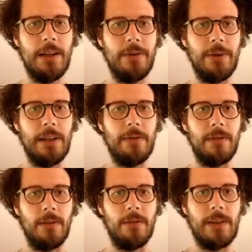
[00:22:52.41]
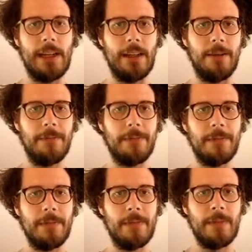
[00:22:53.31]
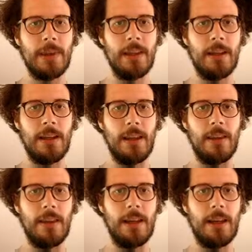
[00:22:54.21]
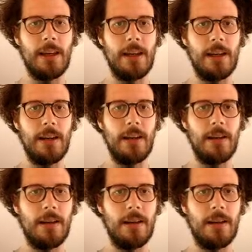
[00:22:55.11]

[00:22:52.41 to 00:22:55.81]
Read the full file. And then,